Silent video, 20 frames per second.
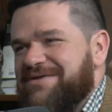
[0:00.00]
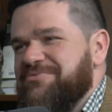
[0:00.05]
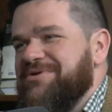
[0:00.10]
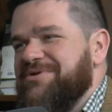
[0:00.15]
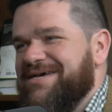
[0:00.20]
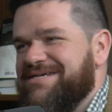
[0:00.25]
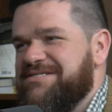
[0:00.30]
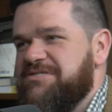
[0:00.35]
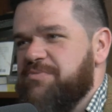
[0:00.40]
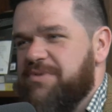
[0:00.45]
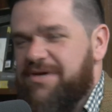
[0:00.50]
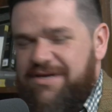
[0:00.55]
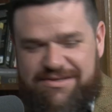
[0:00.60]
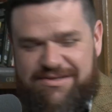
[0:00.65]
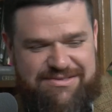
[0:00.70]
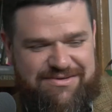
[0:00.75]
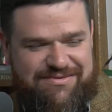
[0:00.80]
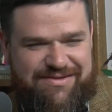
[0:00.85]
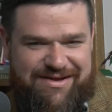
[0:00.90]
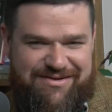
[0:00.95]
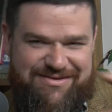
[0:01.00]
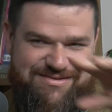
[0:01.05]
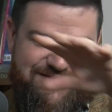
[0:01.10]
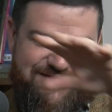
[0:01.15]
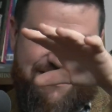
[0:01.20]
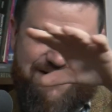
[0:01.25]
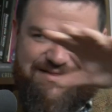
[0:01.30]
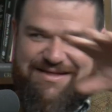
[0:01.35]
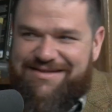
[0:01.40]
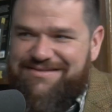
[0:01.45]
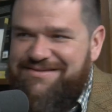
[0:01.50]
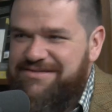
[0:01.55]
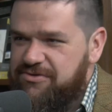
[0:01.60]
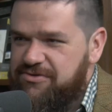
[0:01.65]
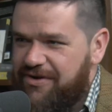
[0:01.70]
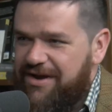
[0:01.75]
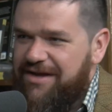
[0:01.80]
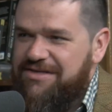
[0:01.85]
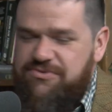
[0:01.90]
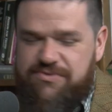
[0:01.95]
table next to me so like it's kind of like
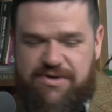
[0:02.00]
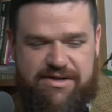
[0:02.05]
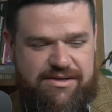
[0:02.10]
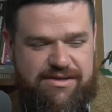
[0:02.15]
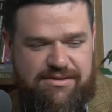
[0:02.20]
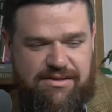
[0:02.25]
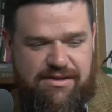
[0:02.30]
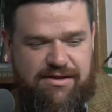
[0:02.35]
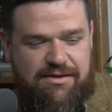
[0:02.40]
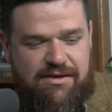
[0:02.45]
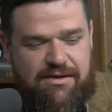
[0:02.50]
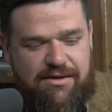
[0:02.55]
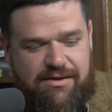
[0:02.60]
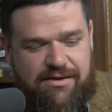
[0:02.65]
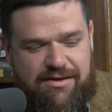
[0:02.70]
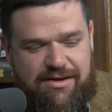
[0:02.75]
this graduating thing